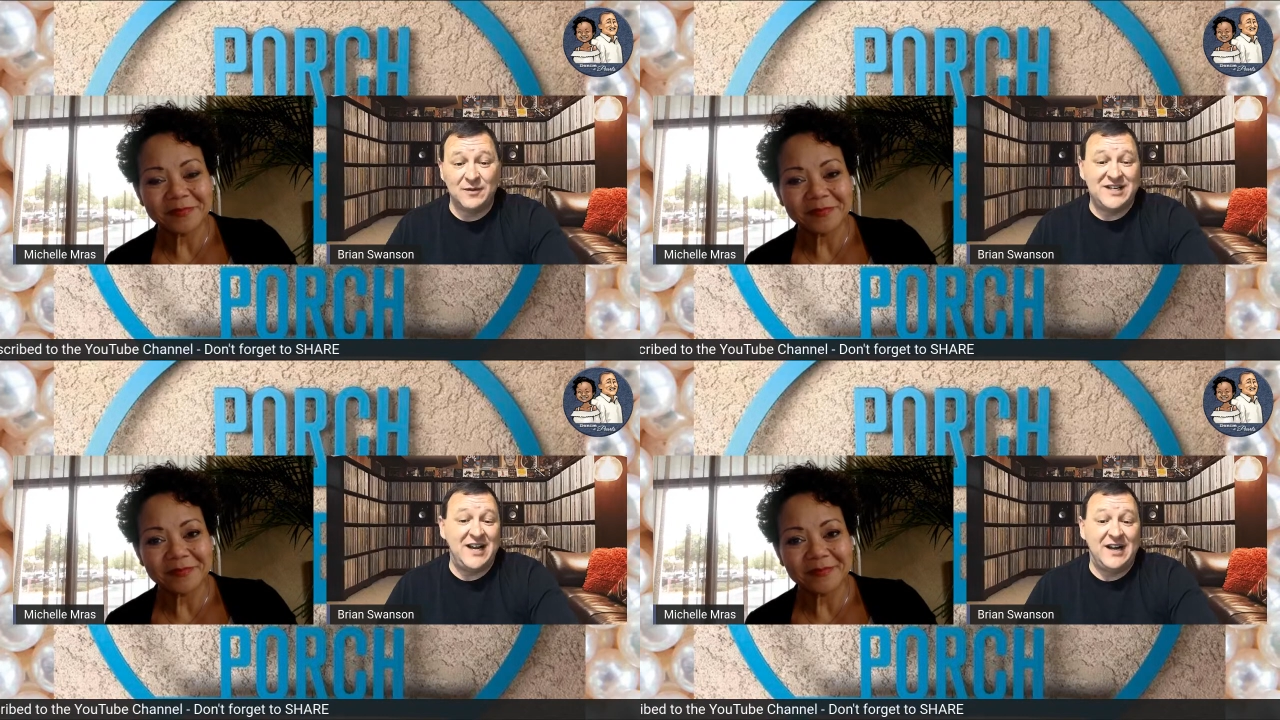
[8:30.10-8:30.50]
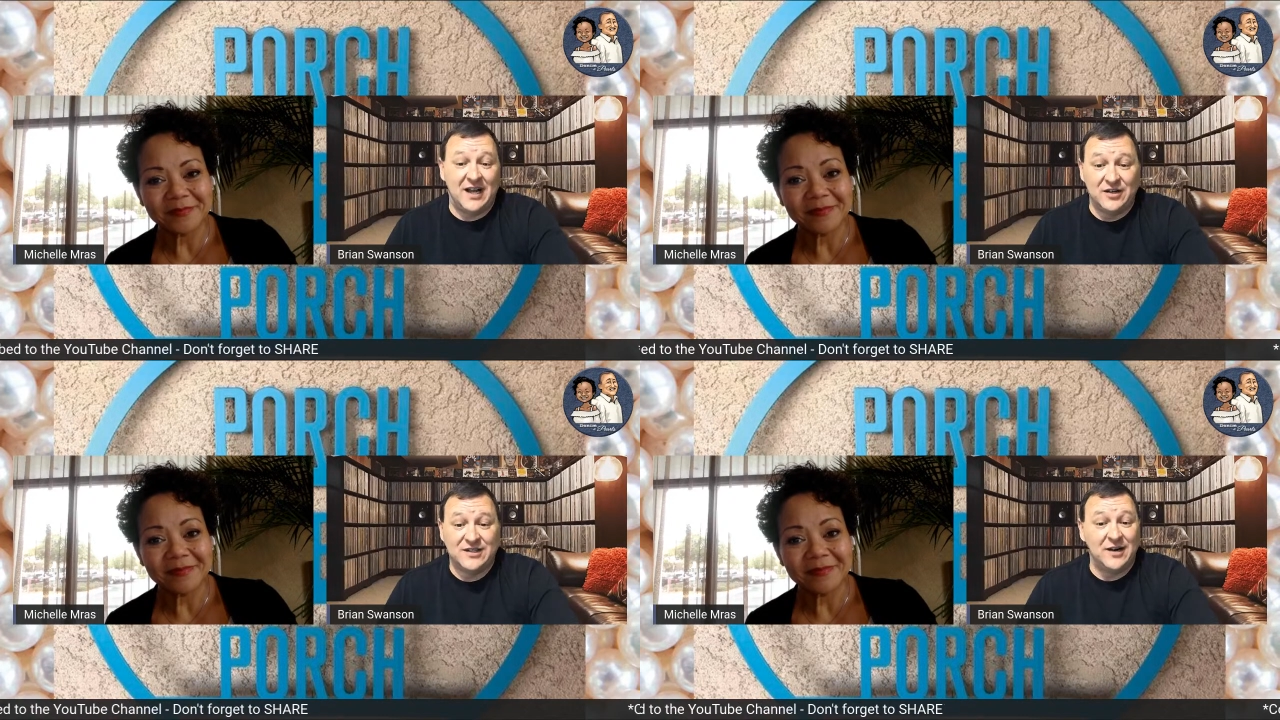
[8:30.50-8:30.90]
Speaker 1: or ten
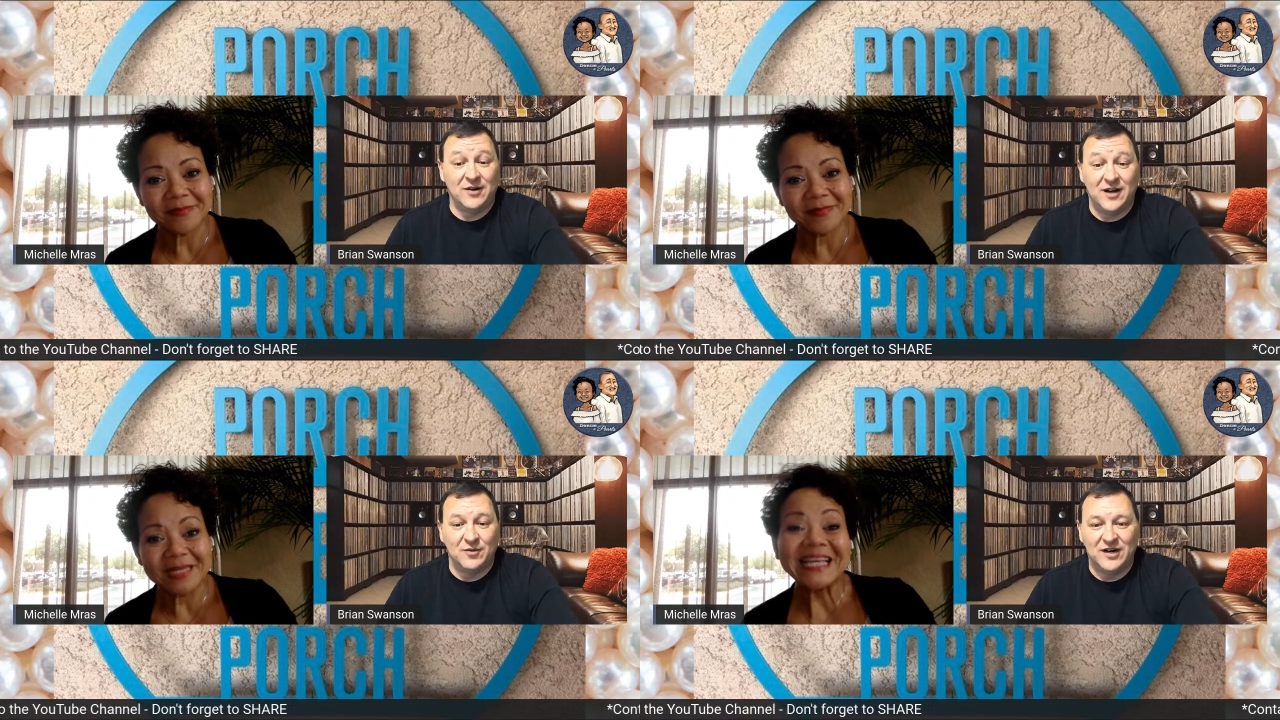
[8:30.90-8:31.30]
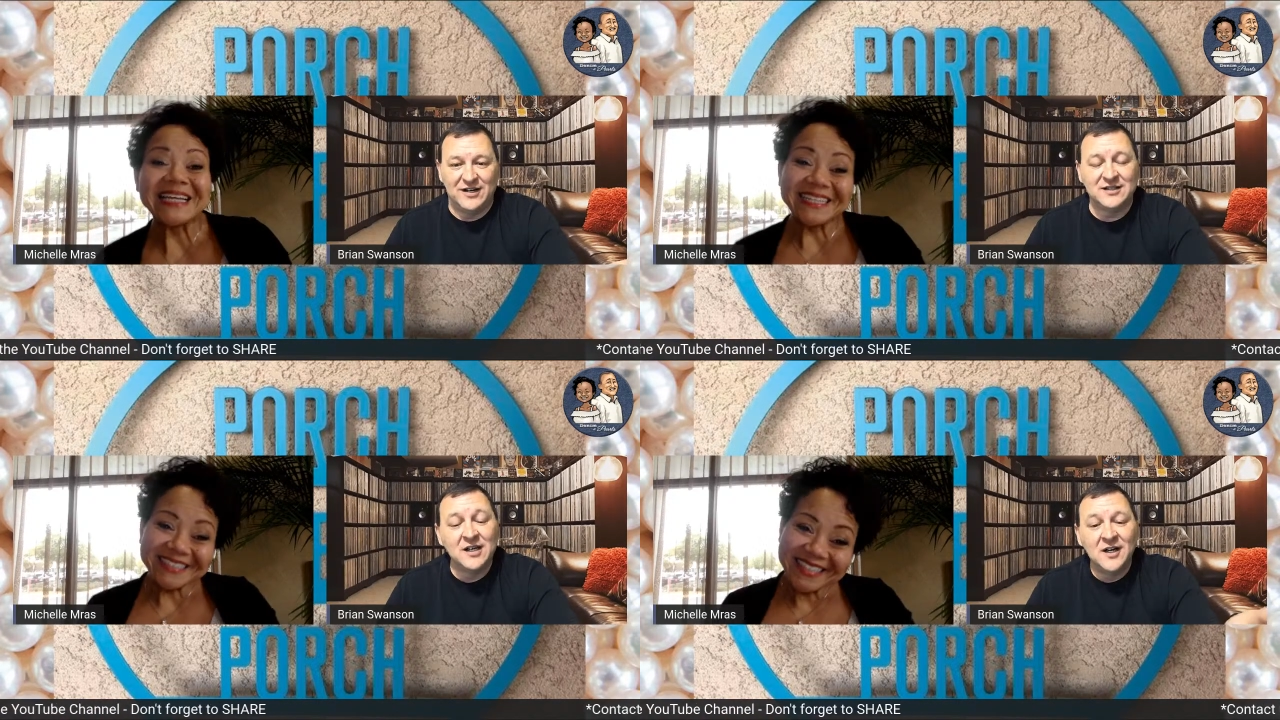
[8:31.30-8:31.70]
dollars. I don't care what it
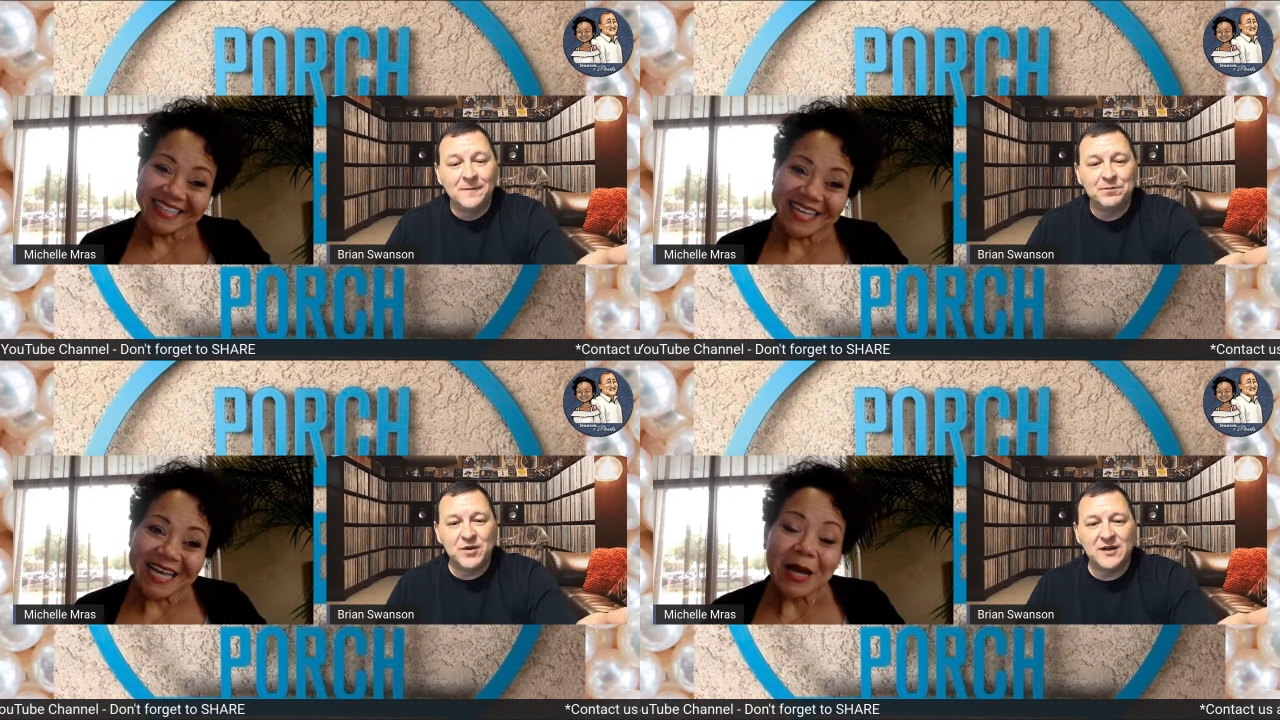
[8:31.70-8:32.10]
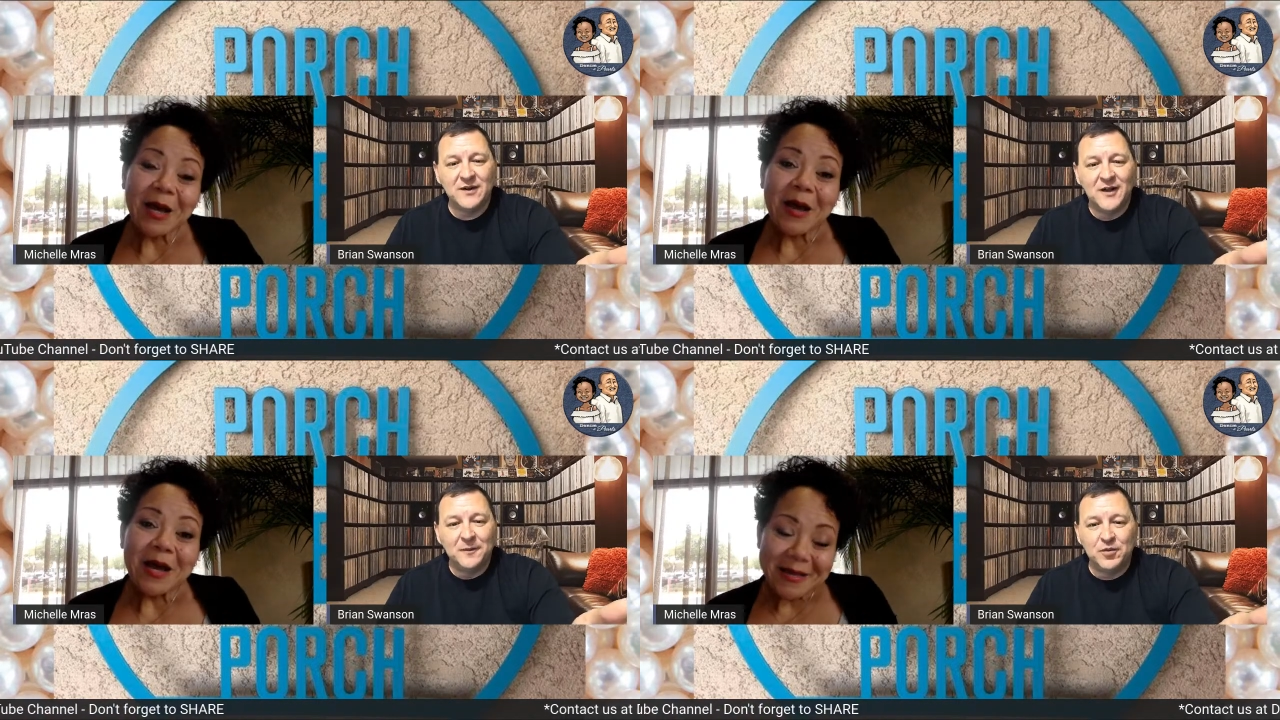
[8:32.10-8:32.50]
is, but
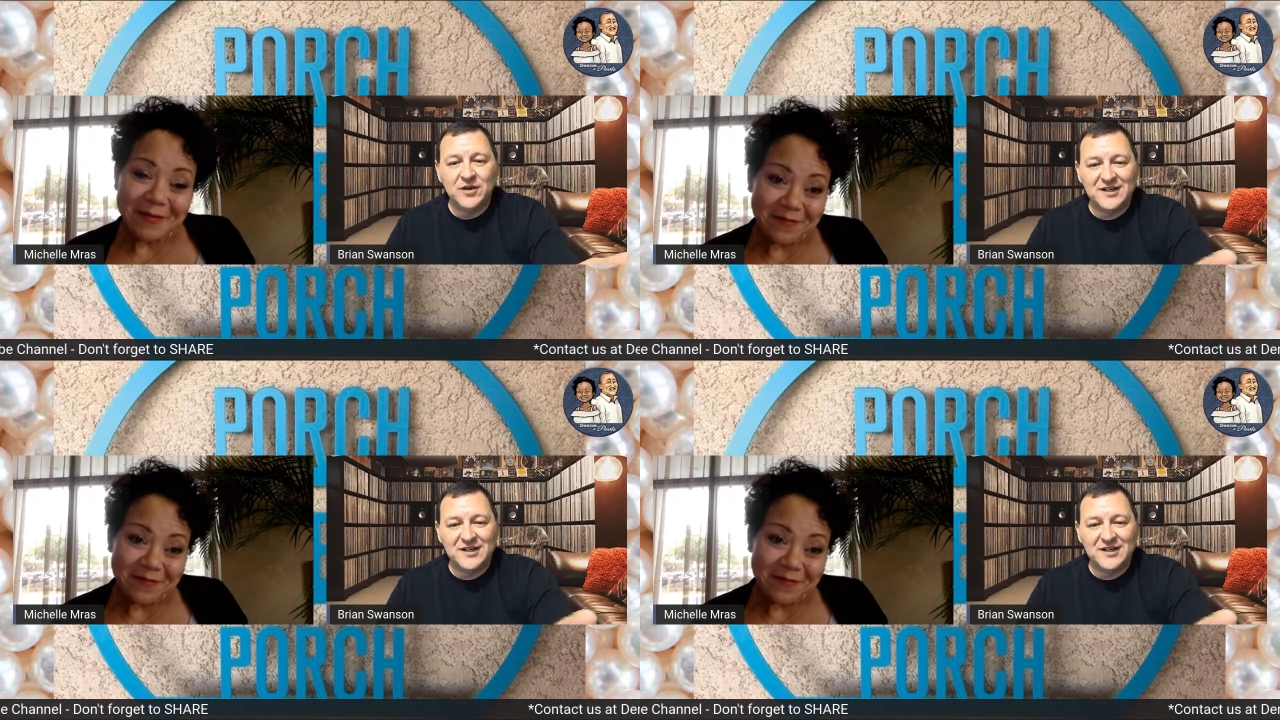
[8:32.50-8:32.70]
put a